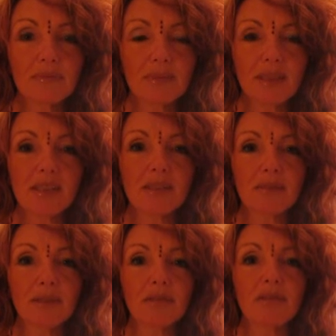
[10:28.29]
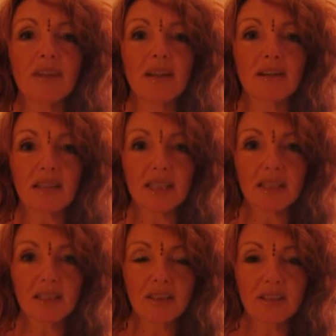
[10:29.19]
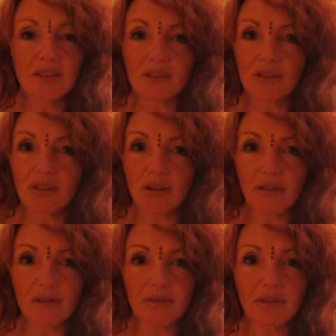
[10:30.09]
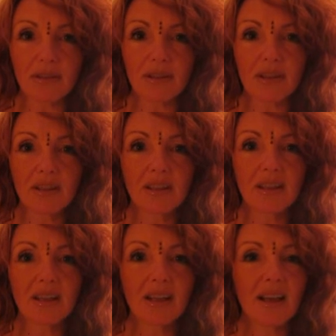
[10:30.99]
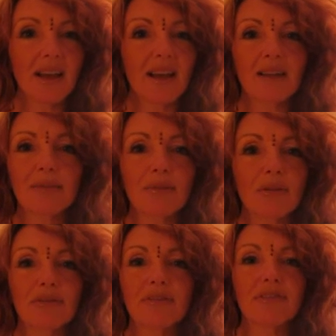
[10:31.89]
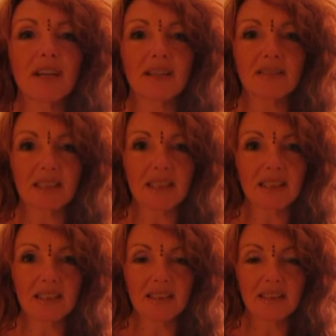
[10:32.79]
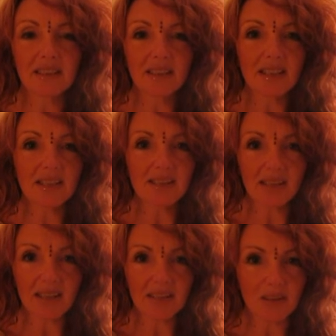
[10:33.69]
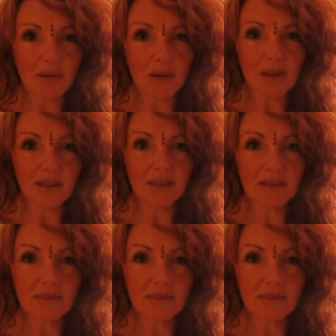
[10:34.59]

This can be very sorrowful and profoundly ecstatic work.